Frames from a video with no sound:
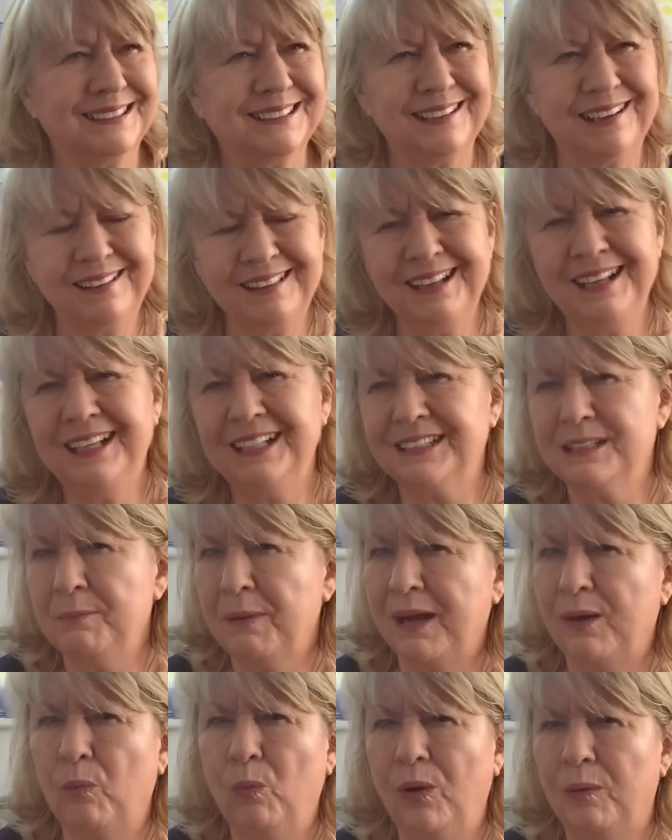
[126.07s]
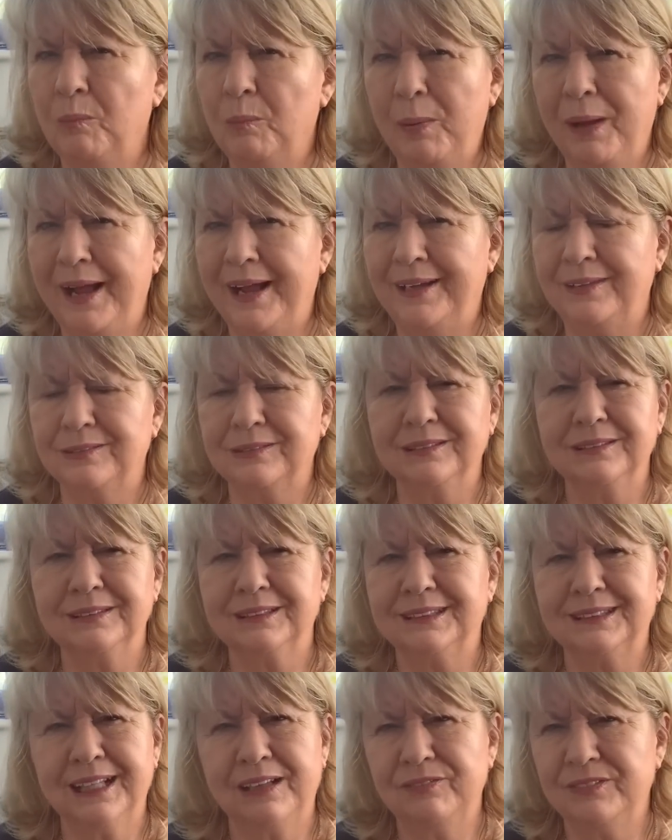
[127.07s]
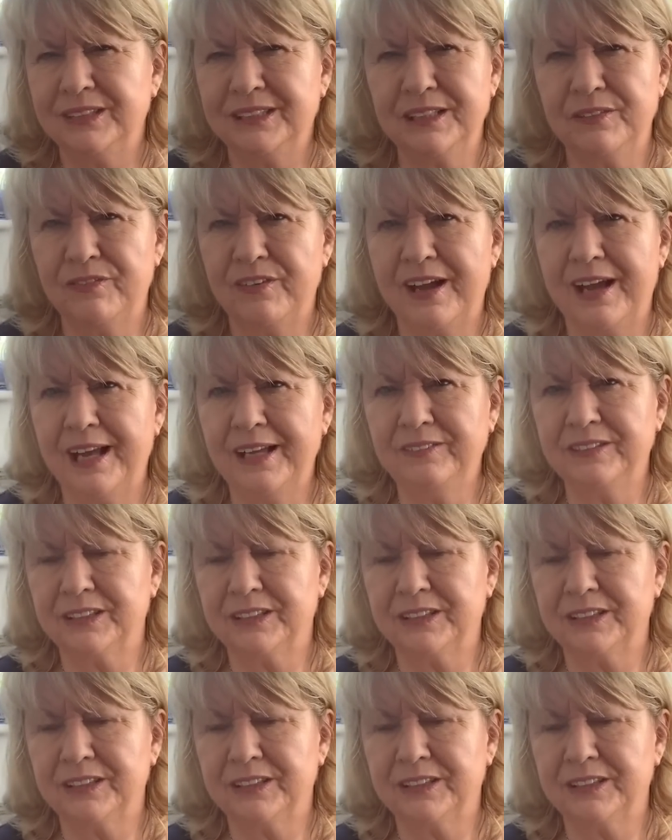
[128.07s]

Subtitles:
and I think it's about £1.75.